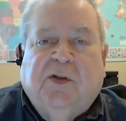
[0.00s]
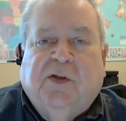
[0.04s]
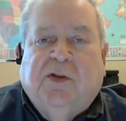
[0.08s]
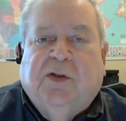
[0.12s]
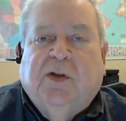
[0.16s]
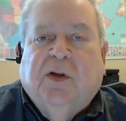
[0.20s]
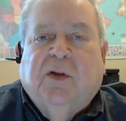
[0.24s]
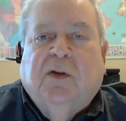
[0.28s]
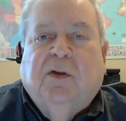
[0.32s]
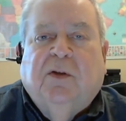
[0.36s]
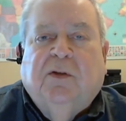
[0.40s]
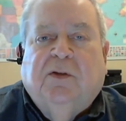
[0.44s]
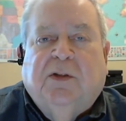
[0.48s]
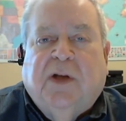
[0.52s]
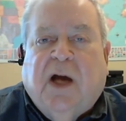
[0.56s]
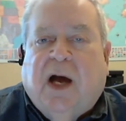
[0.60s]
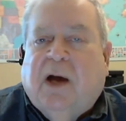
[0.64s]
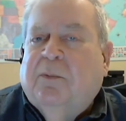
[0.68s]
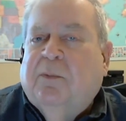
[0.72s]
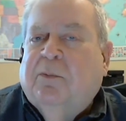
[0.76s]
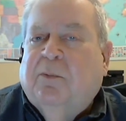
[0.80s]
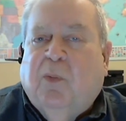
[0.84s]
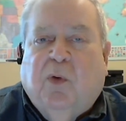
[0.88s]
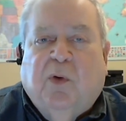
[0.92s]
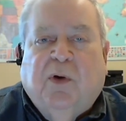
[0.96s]
still
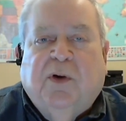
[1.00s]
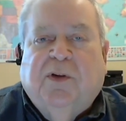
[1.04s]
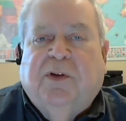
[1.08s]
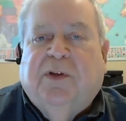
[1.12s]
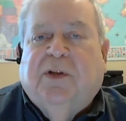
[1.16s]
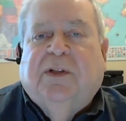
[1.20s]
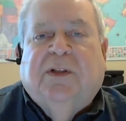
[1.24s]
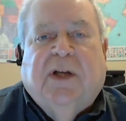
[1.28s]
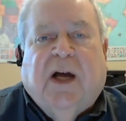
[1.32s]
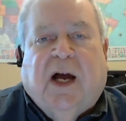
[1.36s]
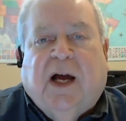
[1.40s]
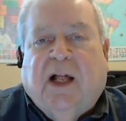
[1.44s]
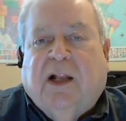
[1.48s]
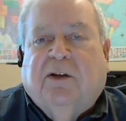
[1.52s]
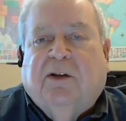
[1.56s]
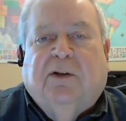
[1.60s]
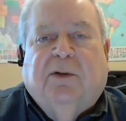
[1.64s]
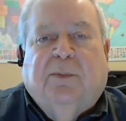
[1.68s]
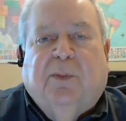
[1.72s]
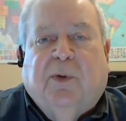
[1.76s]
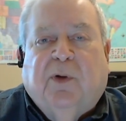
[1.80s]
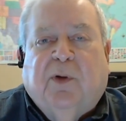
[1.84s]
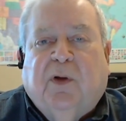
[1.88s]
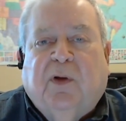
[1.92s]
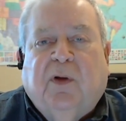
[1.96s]
more than
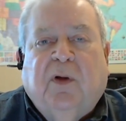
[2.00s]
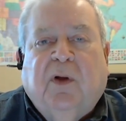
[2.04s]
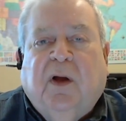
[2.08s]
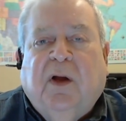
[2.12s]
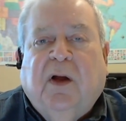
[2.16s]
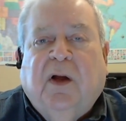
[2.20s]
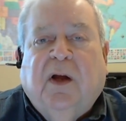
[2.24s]
tolerable.